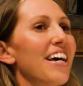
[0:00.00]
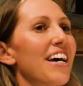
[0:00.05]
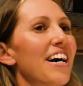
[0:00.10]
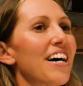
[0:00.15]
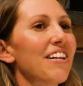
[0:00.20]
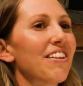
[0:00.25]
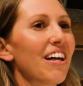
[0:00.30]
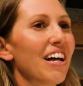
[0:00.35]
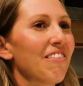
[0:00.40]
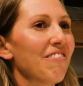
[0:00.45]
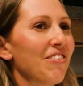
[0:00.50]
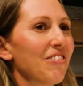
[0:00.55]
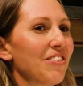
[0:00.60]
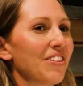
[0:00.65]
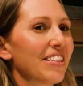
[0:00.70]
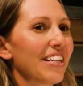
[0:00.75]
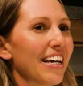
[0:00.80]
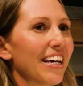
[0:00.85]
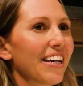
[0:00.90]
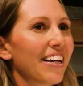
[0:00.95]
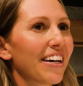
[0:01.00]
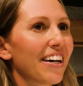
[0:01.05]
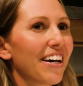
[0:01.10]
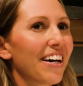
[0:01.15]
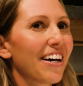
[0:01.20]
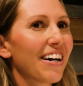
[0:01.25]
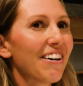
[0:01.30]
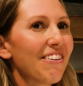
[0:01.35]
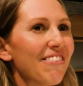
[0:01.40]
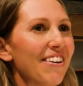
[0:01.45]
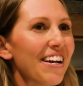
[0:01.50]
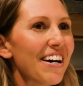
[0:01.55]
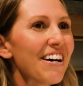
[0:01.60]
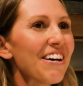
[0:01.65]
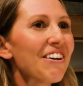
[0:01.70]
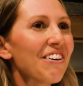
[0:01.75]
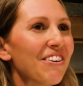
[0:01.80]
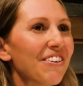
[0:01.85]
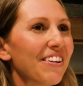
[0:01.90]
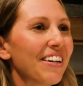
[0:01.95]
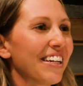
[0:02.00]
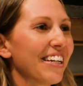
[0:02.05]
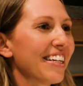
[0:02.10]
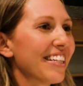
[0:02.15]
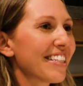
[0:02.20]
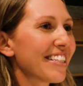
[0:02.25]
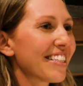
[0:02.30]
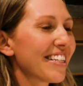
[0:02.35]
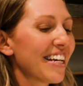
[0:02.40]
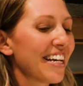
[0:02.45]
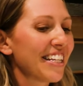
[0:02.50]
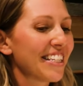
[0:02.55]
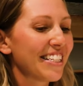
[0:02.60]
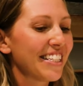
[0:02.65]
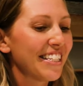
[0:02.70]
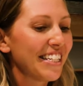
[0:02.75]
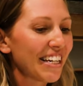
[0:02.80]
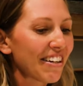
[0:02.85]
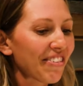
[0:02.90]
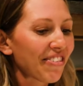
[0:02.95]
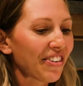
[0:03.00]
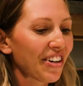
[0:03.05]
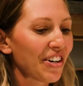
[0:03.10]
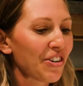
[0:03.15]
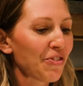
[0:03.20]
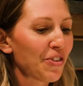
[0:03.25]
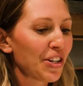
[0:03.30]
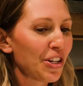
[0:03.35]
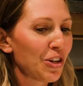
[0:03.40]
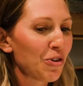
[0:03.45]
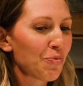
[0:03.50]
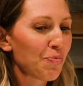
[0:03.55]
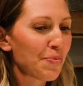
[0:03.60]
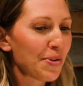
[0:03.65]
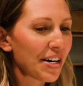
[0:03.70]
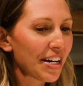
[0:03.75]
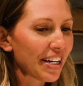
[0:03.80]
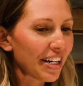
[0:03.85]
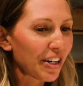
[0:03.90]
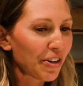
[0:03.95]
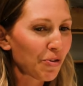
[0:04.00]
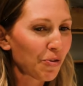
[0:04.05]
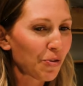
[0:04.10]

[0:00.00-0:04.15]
a lot of it was like, oh, no, like it's it's different when you put your